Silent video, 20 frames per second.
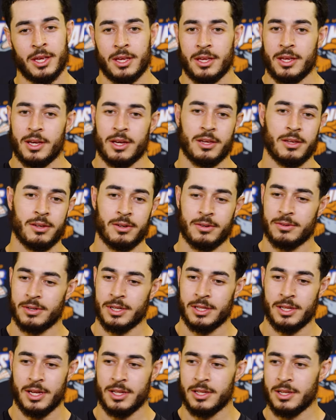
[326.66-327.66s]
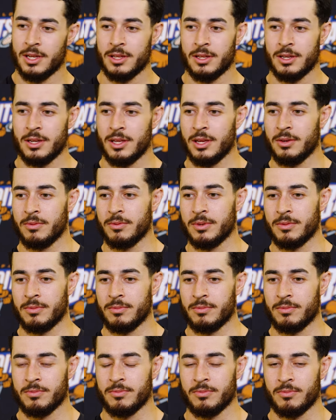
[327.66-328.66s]
yeah, you know, at the end of the day,
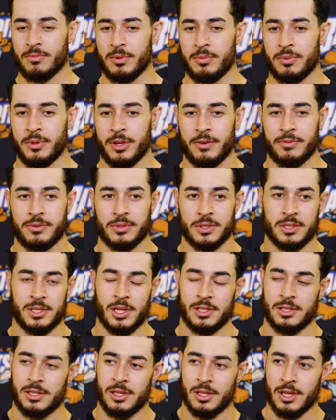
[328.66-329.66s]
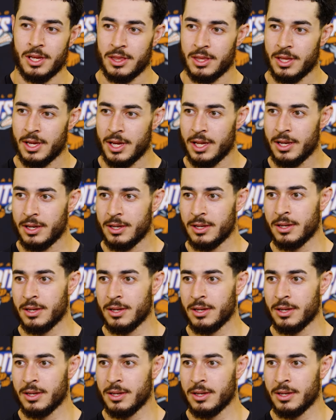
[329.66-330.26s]
when we play a full 60 like that,